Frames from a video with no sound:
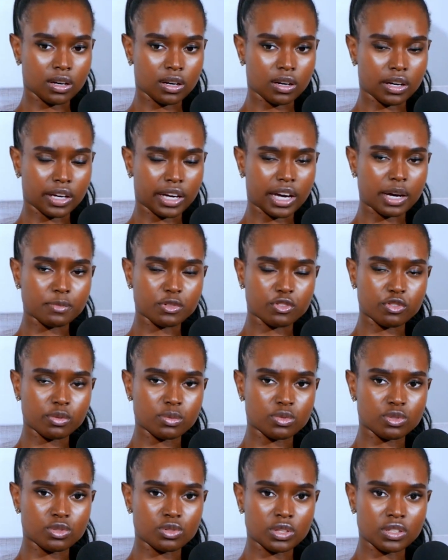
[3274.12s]
uh, it comes
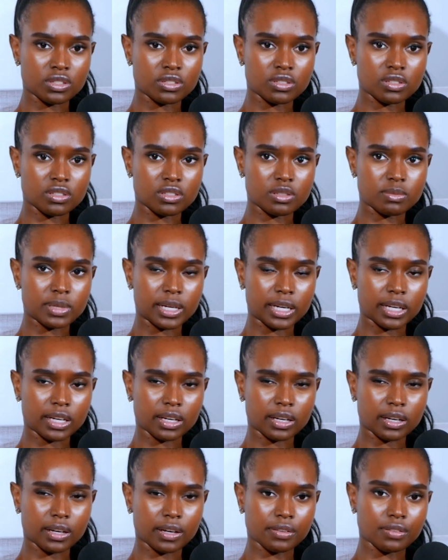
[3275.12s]
from Stoicism,
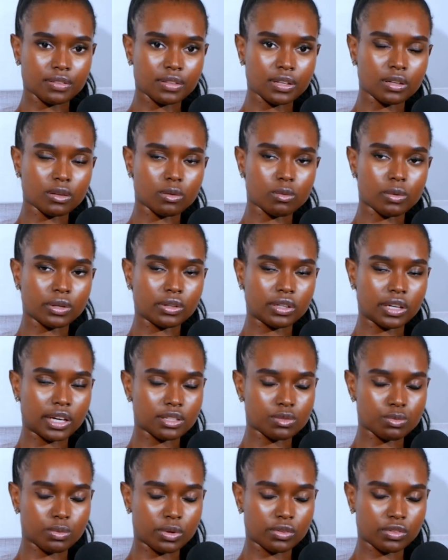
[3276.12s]
like I think one
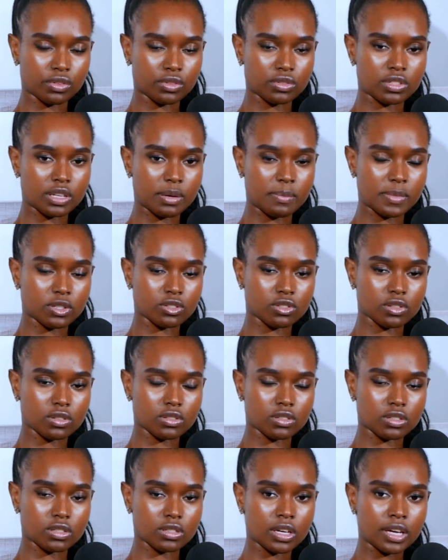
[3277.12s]
has one of those
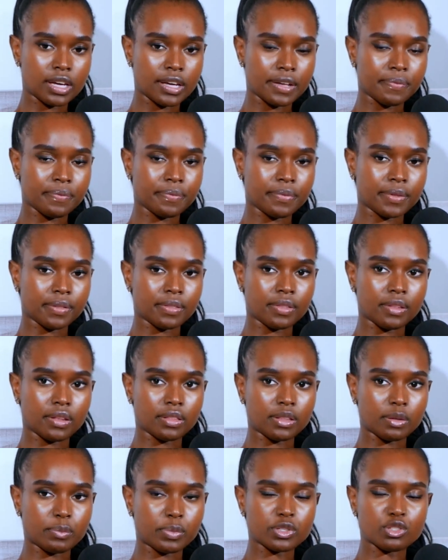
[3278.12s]
dimensions. And,
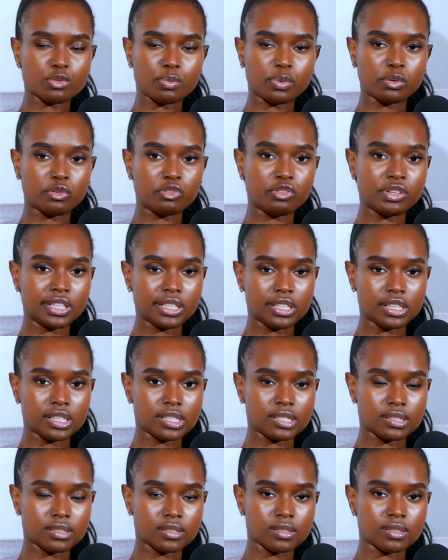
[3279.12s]
the principle
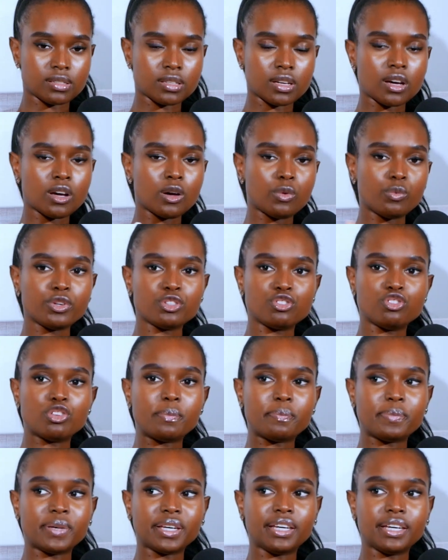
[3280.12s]
really is
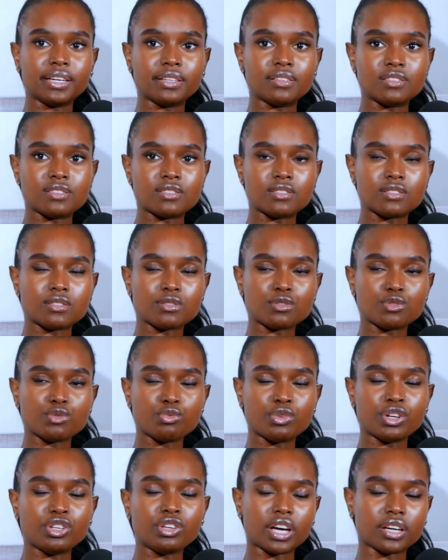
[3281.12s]
wisdom begins
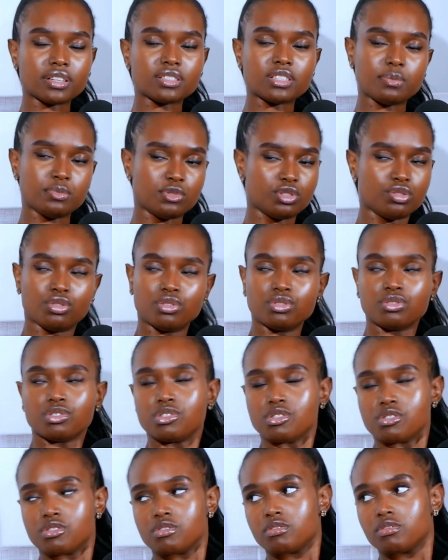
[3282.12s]
when you accept you
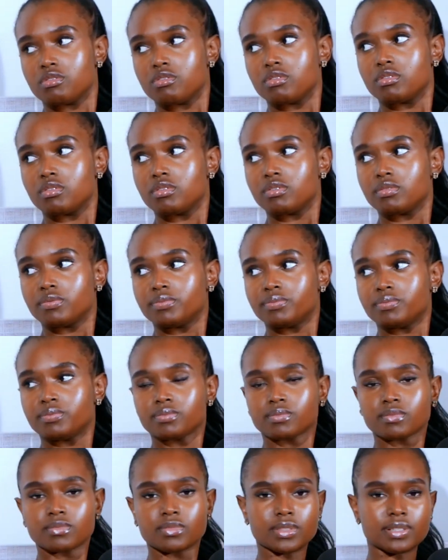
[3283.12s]
don't know. Yeah.
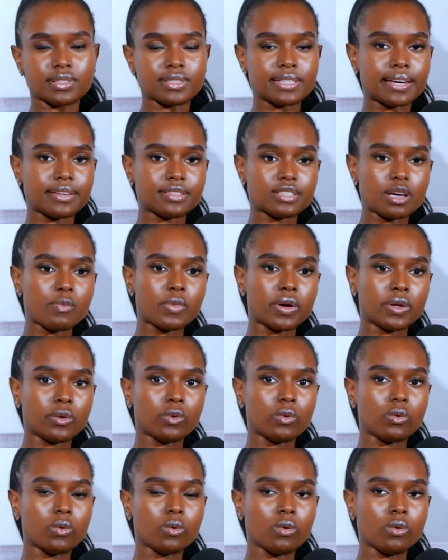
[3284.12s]
It's like
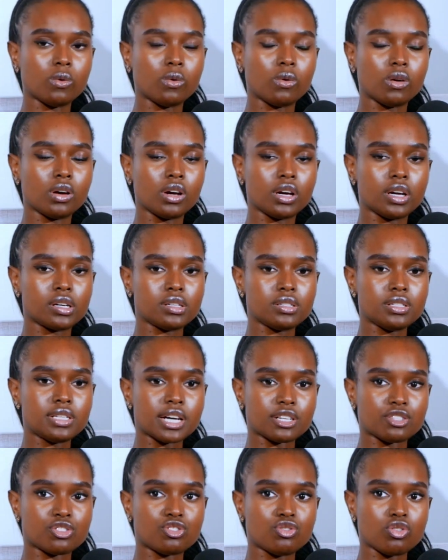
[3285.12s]
someone who
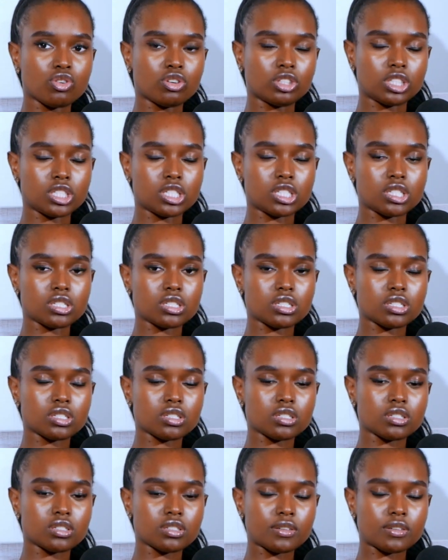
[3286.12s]
does not,